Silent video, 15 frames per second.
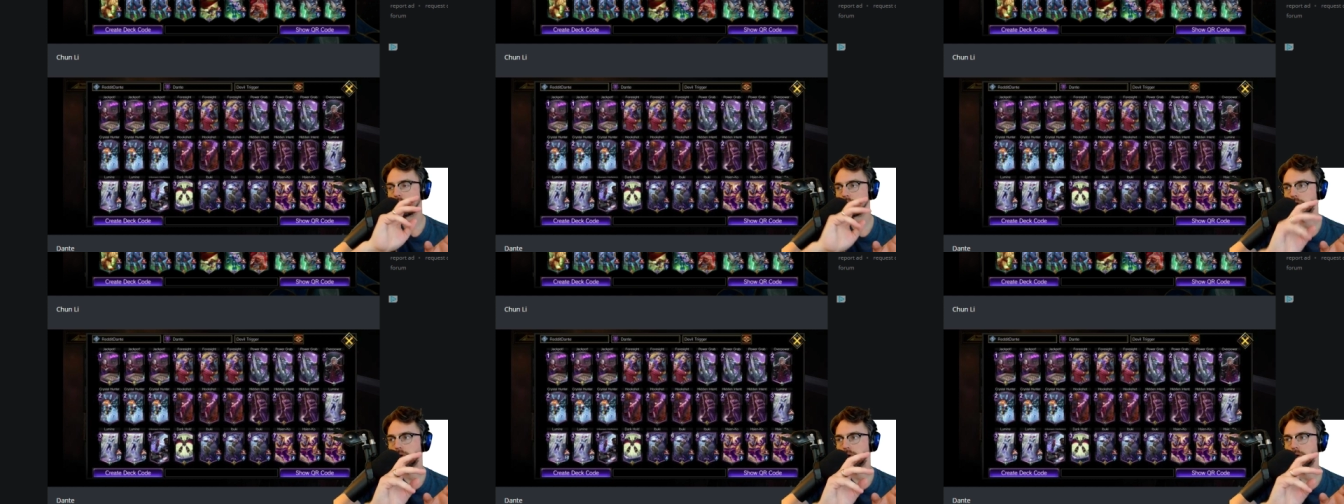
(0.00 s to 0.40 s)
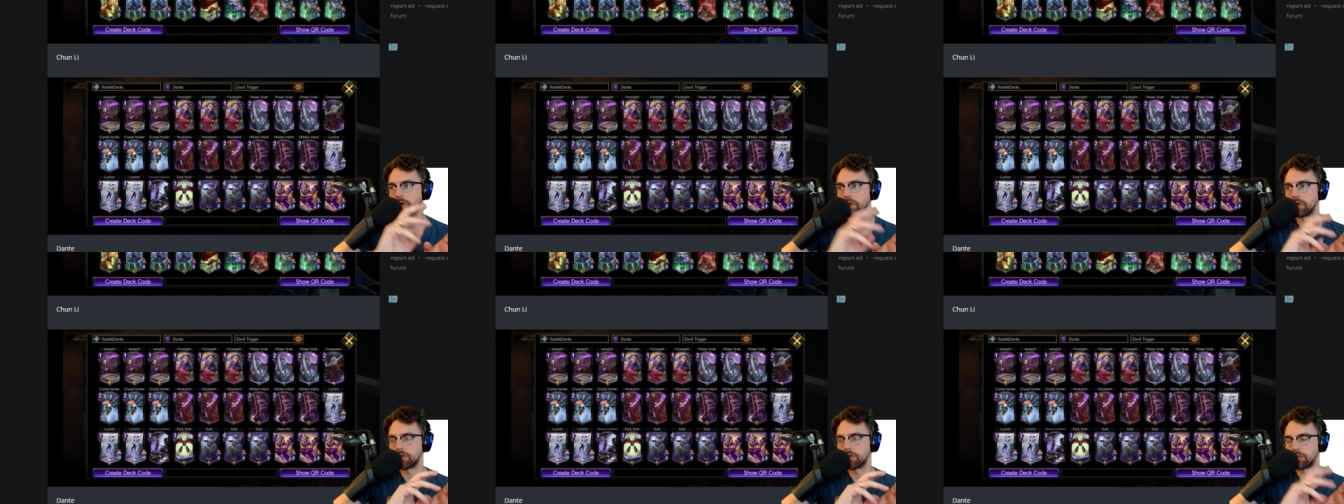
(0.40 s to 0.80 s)

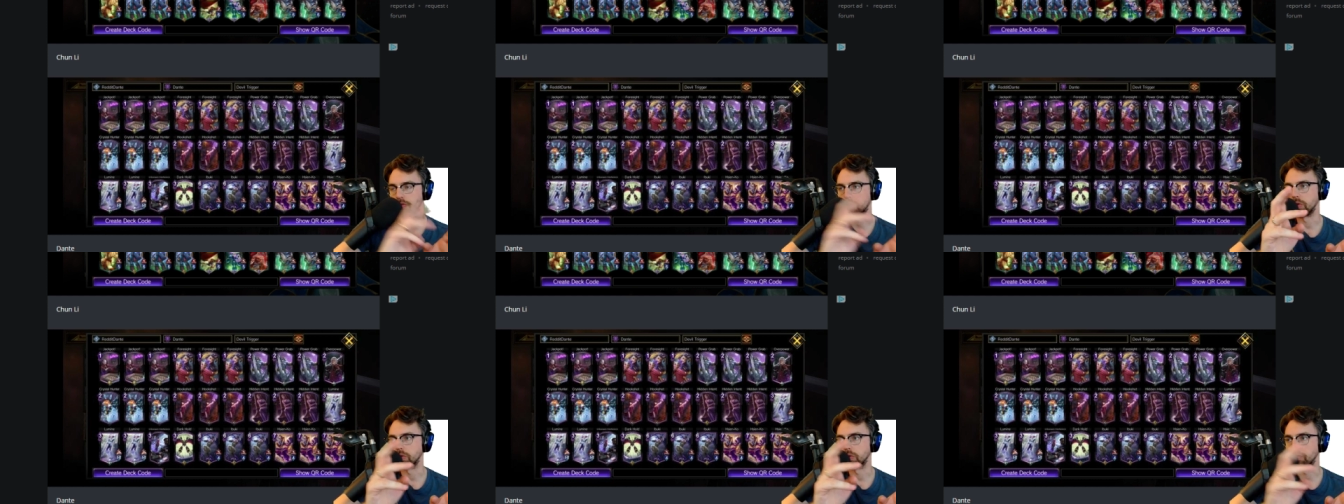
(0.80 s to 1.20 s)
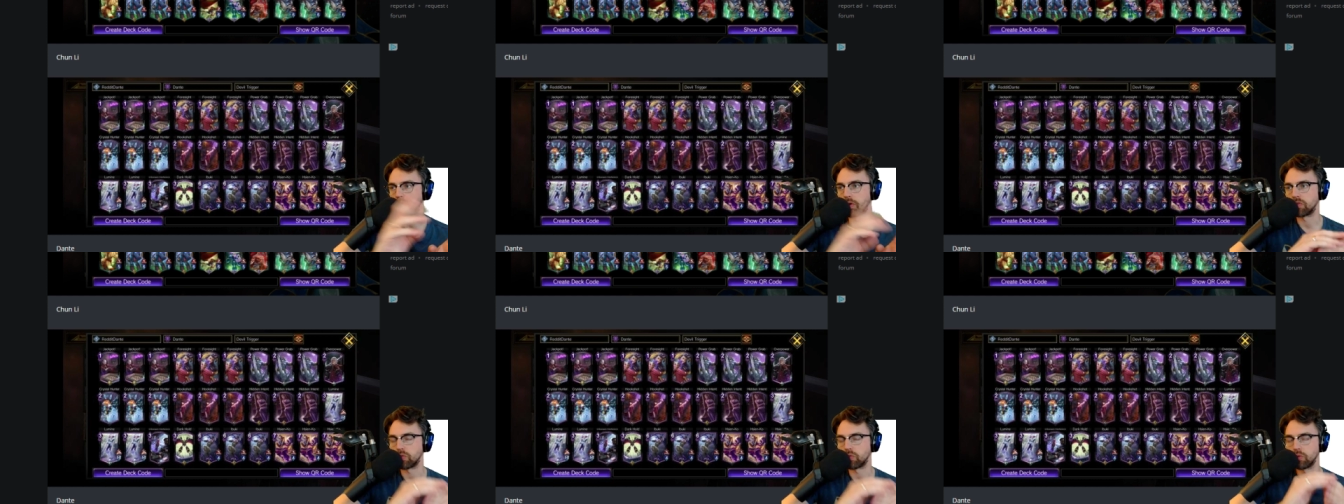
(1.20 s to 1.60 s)
you're screwed.
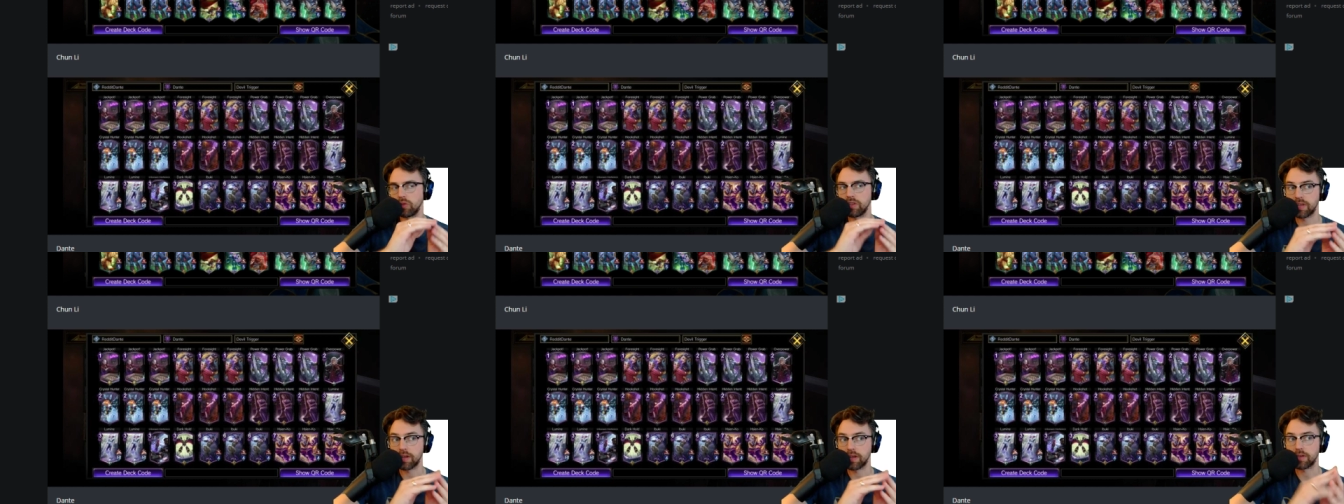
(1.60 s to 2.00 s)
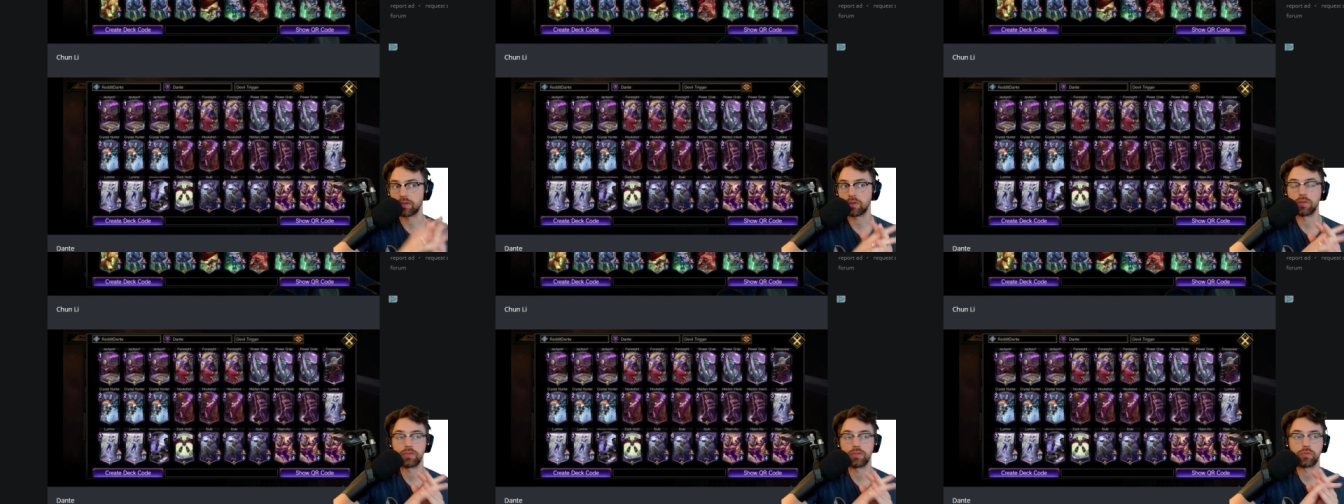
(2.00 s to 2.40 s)
So it's really
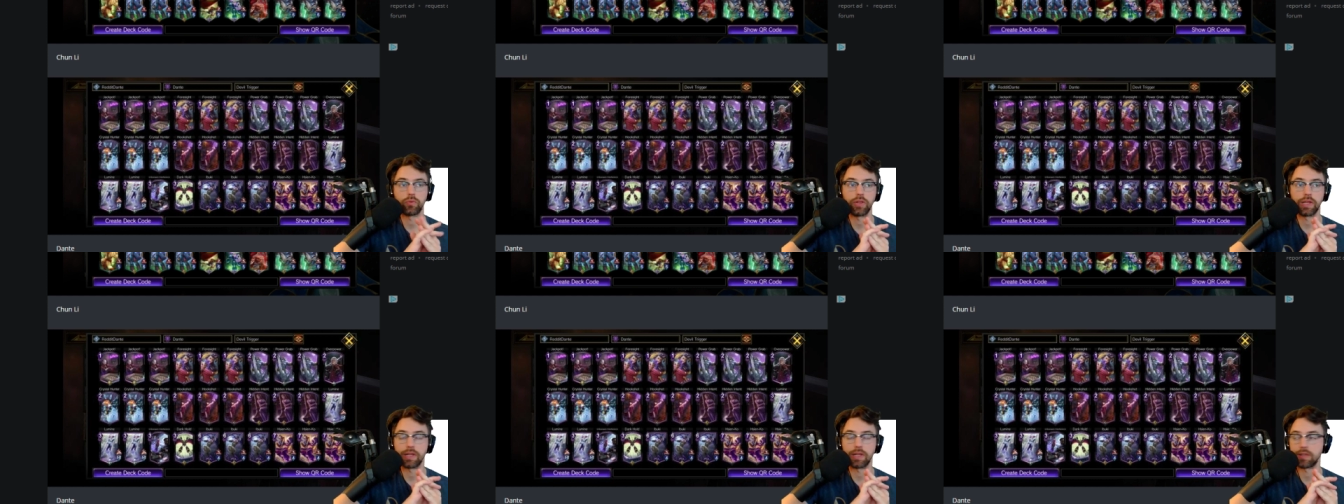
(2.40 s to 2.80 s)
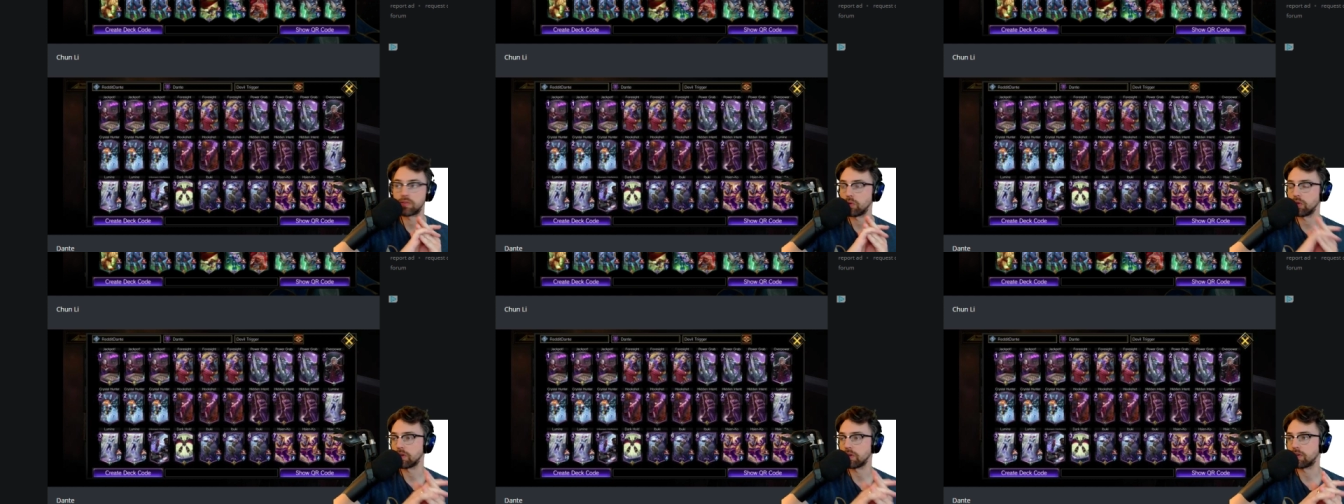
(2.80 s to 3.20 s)
technical. It's
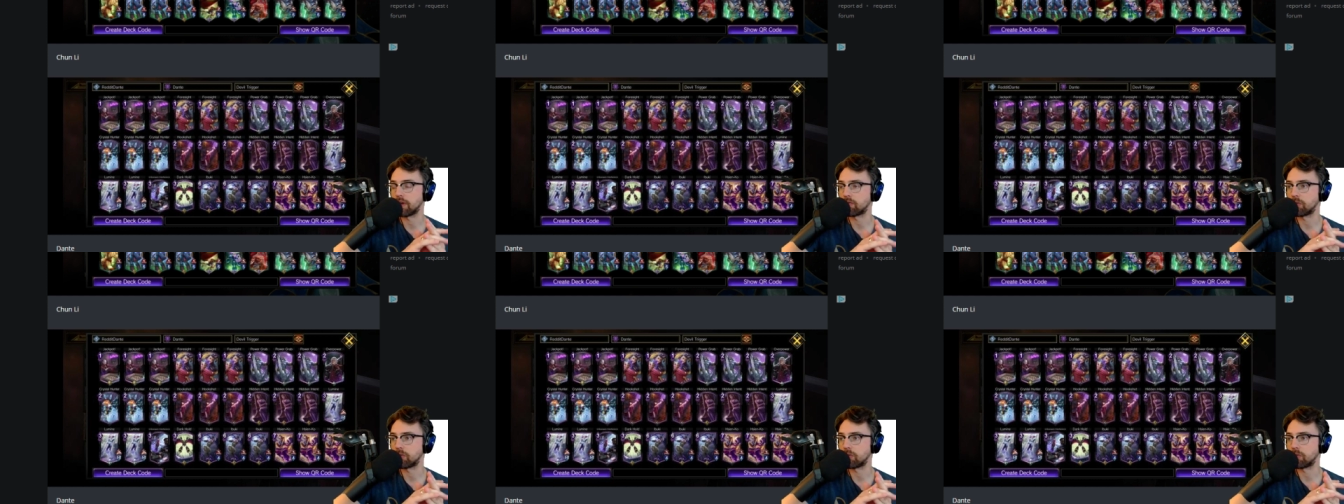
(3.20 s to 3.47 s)
really tough to